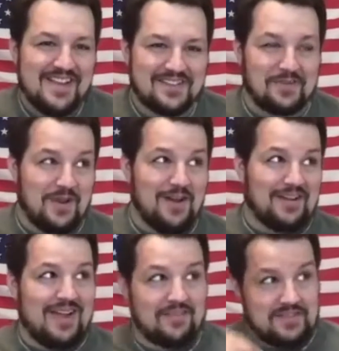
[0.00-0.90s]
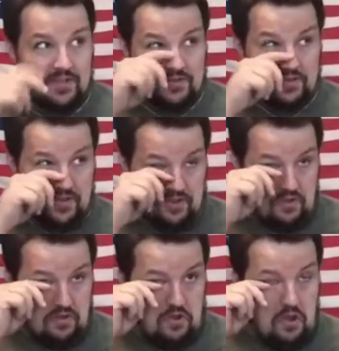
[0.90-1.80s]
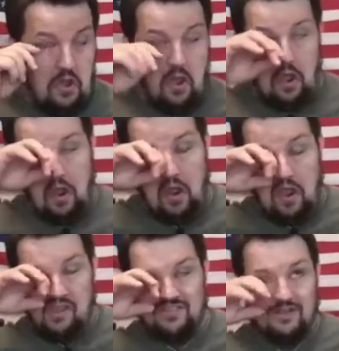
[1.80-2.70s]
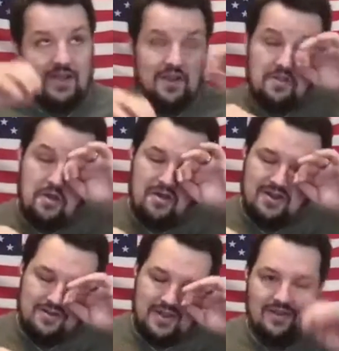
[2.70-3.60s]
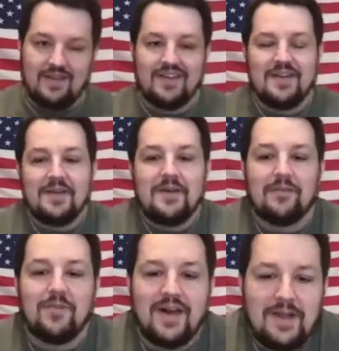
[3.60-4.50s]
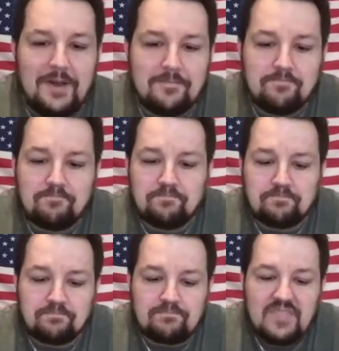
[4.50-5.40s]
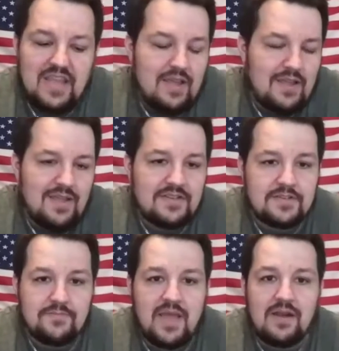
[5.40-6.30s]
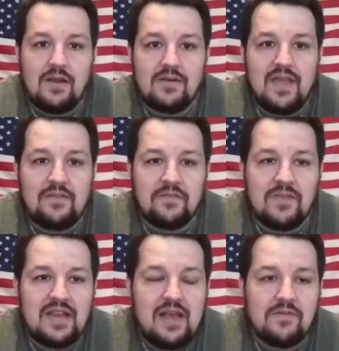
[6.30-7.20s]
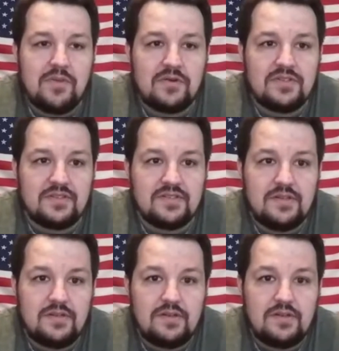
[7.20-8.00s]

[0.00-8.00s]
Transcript: So we all kind of still do the and you kind of yawn but yeah, he just made it okay for me to have emotions.